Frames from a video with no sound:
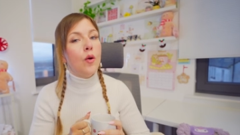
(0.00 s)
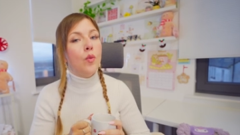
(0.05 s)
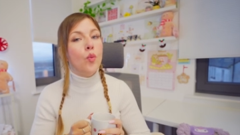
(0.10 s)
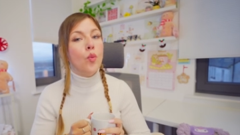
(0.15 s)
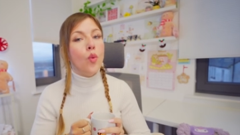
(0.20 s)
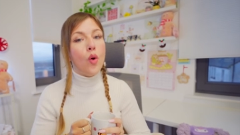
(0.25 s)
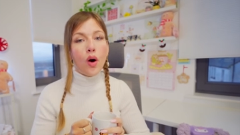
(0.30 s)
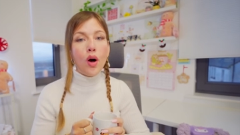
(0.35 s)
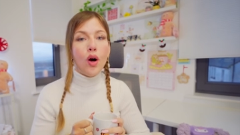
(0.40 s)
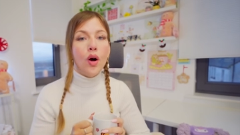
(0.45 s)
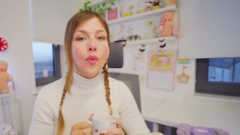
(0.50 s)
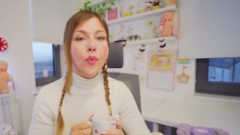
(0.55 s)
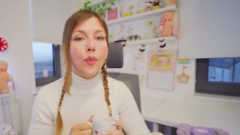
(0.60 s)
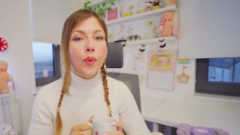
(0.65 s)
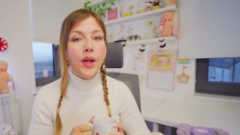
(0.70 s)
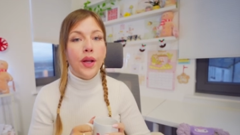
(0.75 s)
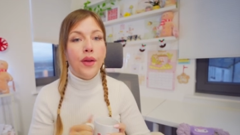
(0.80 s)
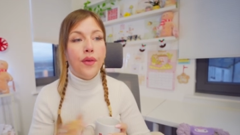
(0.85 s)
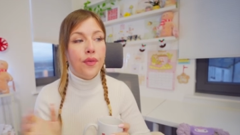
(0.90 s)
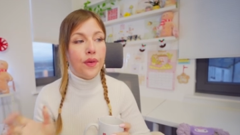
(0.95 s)
and what
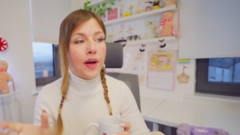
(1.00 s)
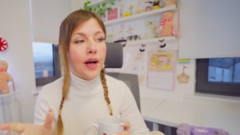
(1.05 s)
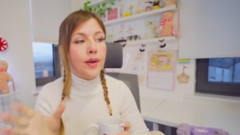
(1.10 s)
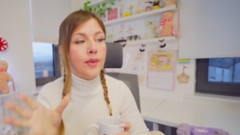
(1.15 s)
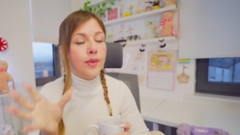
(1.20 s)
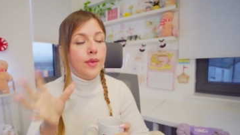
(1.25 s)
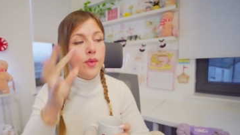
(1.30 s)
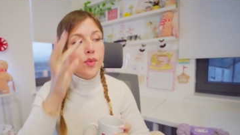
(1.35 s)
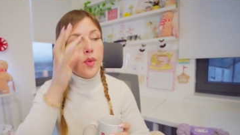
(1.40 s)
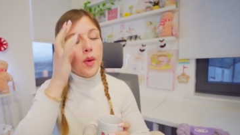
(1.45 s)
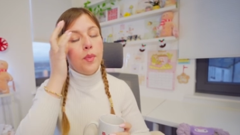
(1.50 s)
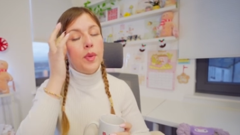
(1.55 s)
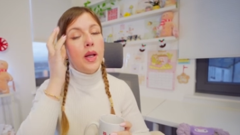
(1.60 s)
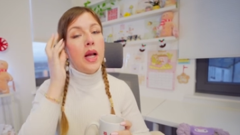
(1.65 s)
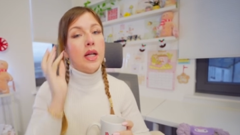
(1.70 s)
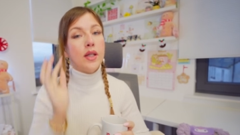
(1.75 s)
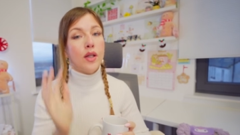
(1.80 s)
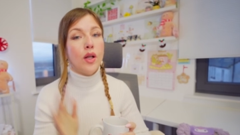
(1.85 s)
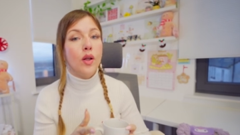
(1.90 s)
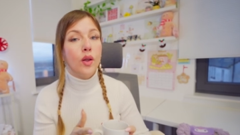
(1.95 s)
we found when we
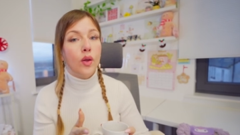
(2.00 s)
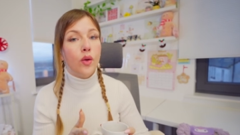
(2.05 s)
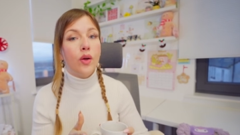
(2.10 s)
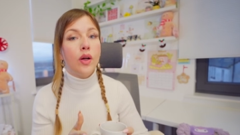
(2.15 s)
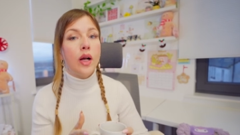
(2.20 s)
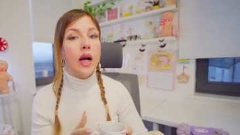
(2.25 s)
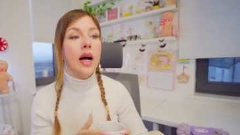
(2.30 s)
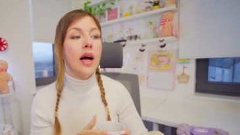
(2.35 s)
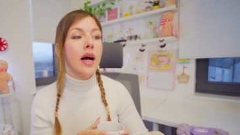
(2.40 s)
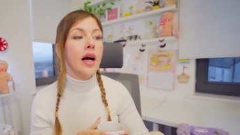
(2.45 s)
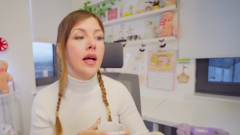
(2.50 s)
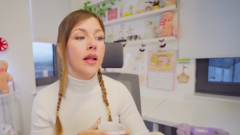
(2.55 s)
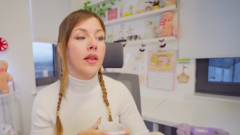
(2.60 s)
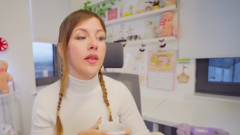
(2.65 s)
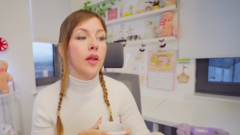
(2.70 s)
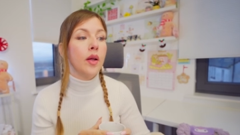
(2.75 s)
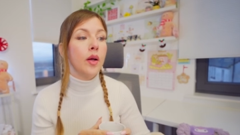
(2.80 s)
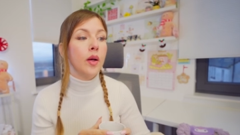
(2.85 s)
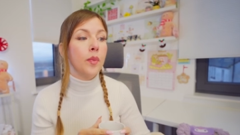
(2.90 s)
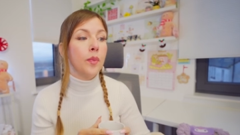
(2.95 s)
had a look at
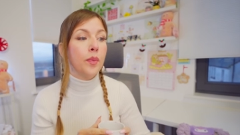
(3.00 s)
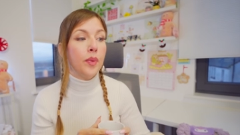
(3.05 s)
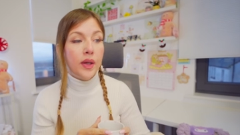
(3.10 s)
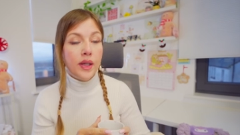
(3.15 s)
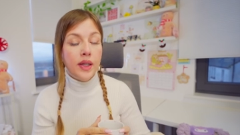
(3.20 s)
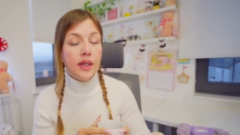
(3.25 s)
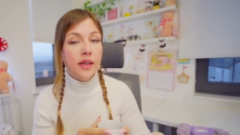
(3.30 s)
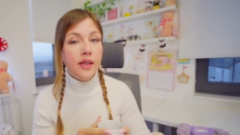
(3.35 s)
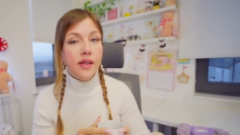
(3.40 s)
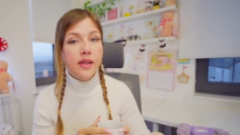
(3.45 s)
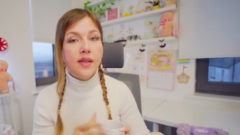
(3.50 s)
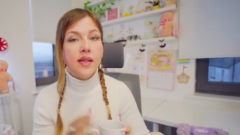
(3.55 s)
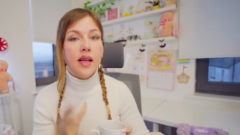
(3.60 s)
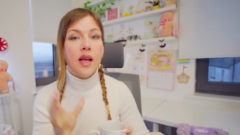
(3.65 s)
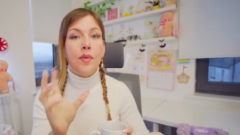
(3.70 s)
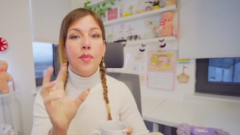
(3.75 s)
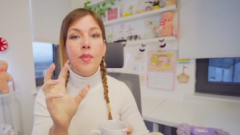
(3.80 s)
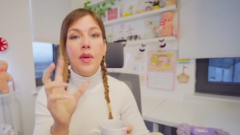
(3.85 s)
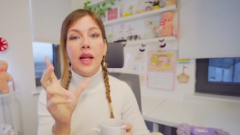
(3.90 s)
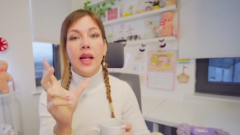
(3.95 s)
the printers
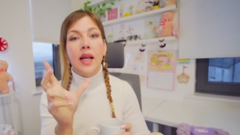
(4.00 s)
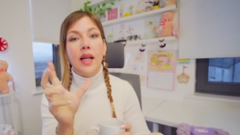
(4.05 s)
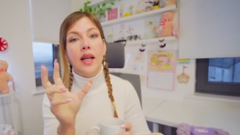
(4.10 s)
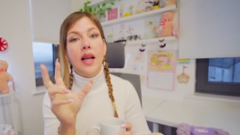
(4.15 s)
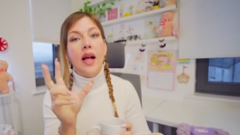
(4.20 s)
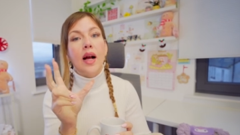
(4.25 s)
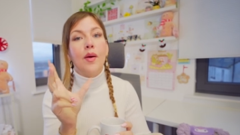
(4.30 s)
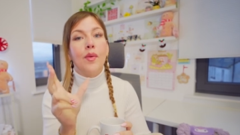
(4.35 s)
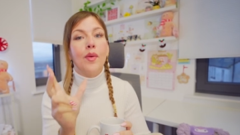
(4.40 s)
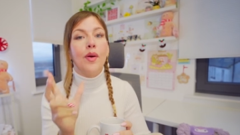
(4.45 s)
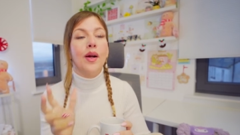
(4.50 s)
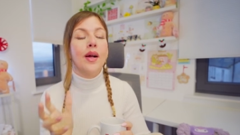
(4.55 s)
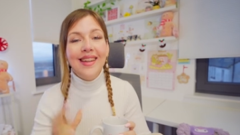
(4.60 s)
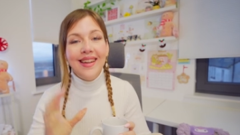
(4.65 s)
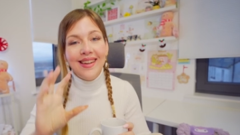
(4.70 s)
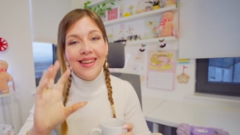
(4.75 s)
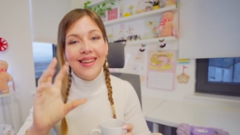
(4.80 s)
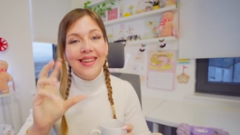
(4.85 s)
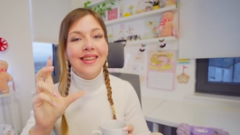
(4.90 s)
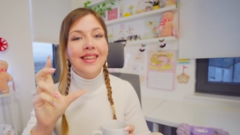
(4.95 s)
and making our
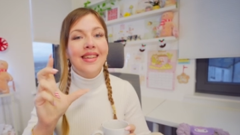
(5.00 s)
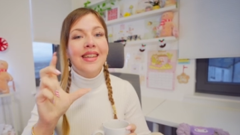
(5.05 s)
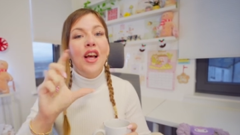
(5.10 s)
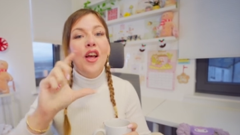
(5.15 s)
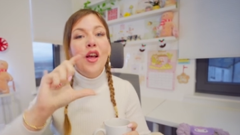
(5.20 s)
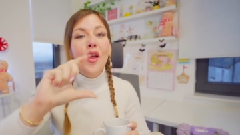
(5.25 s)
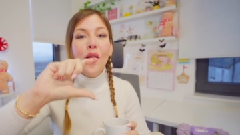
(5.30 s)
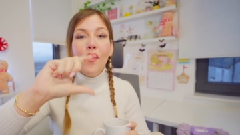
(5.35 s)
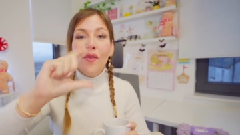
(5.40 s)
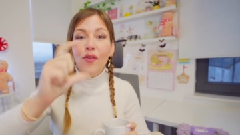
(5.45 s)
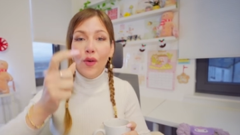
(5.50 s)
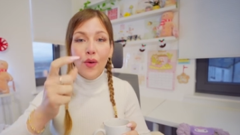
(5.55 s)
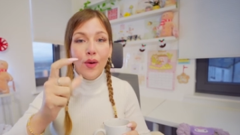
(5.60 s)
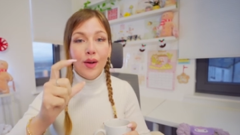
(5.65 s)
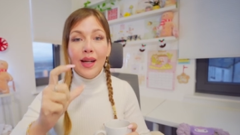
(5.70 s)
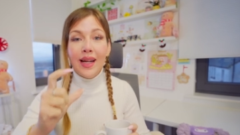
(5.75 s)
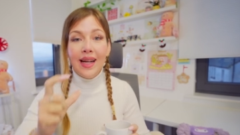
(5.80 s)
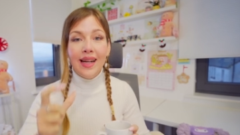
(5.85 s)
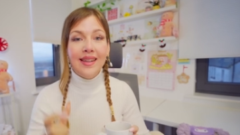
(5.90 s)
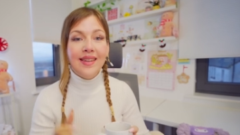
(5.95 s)
little
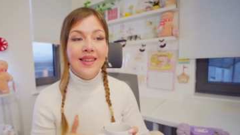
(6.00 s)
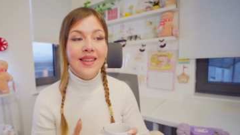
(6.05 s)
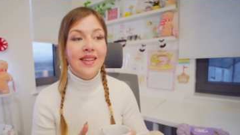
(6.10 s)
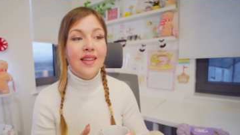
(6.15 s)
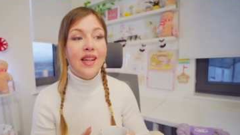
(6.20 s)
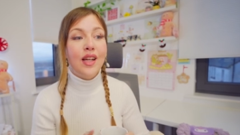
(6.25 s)
phone cases.